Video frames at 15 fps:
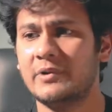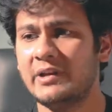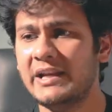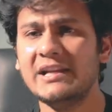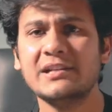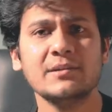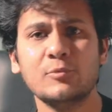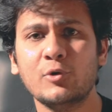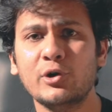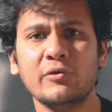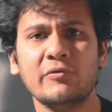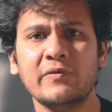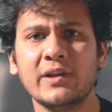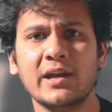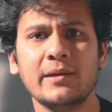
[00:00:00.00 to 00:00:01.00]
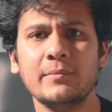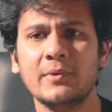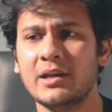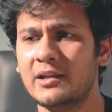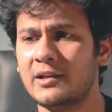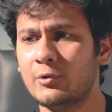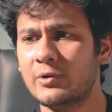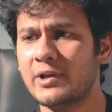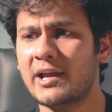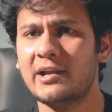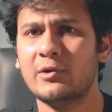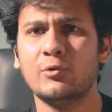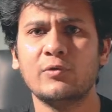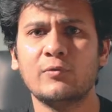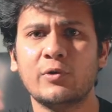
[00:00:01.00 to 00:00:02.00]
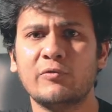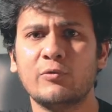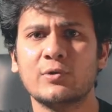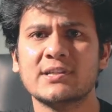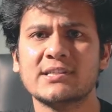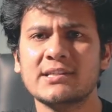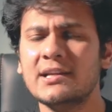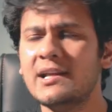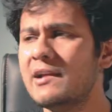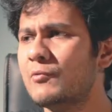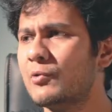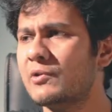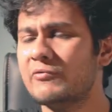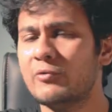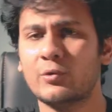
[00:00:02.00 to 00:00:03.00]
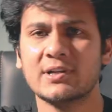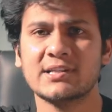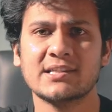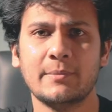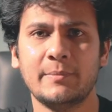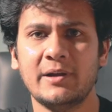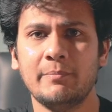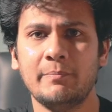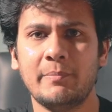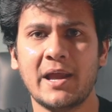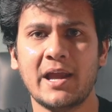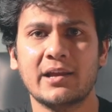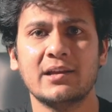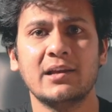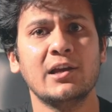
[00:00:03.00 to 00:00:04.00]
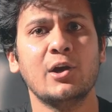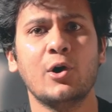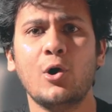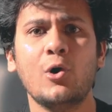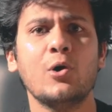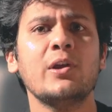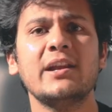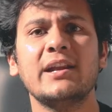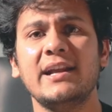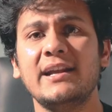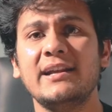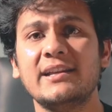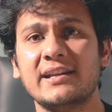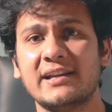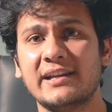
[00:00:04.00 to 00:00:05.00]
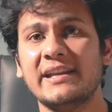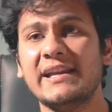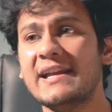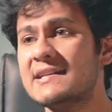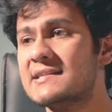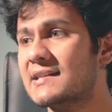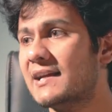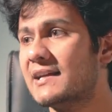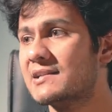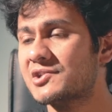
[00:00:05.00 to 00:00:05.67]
later point of time that, okay, I don't want focus here, I want focus a bit back, or it creates a